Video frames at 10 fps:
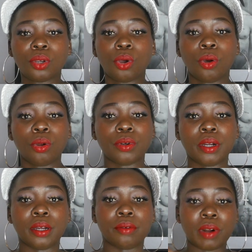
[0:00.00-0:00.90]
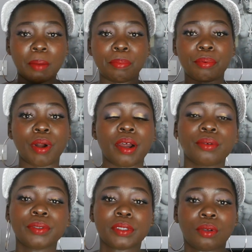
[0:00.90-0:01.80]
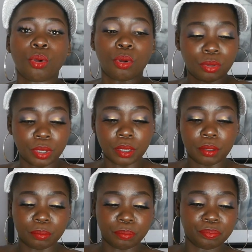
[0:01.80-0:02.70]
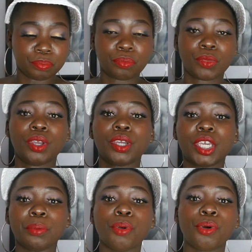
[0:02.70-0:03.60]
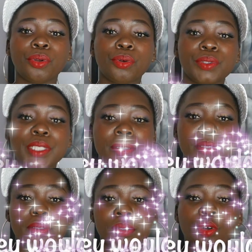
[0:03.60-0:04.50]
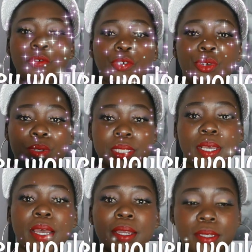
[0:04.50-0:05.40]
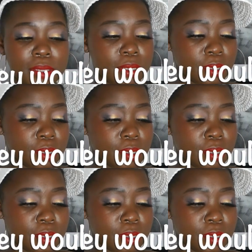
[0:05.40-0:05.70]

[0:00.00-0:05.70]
or wrap rounds or kimonos, go for your size.